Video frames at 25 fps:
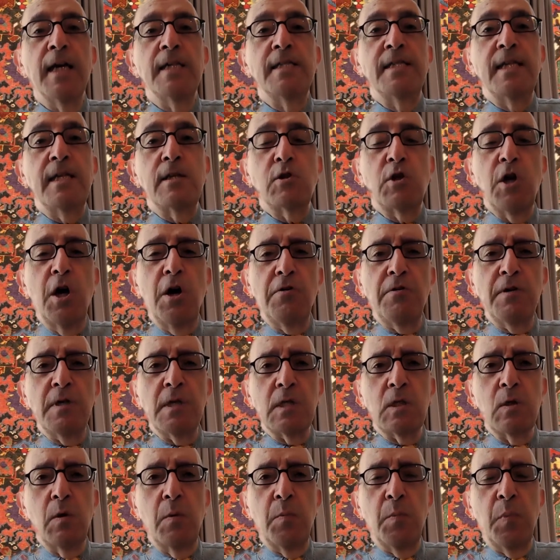
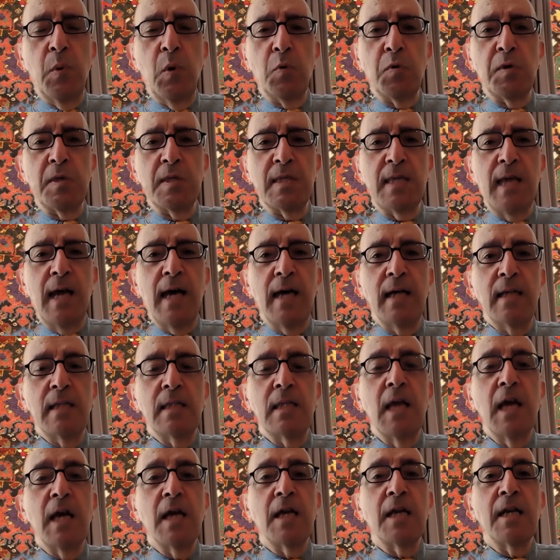Deterrence on both sides,
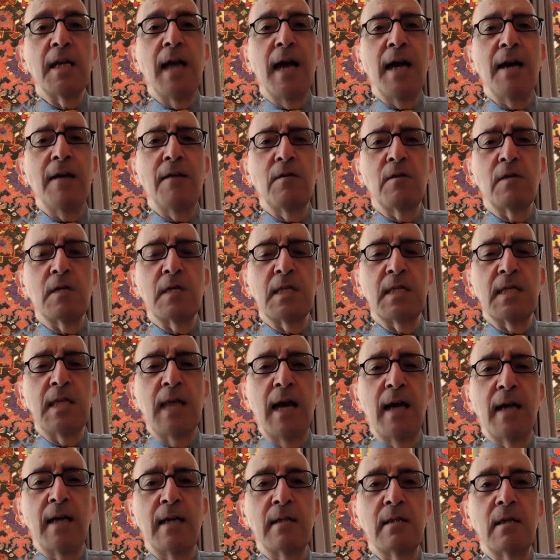neither
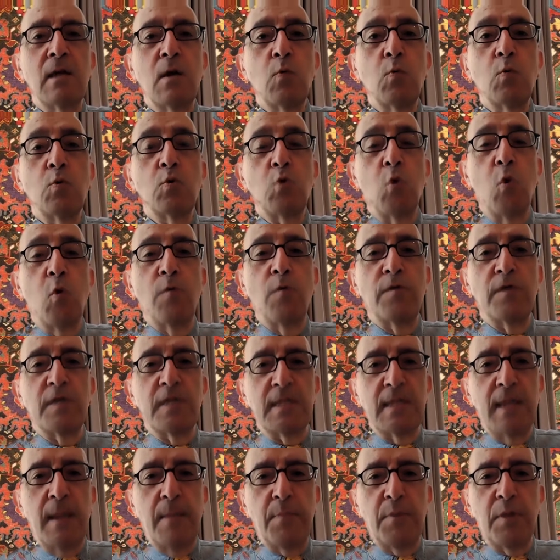side would
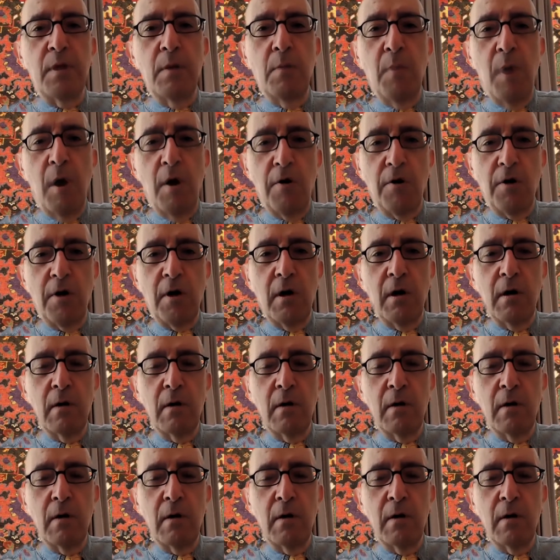overstep the mark.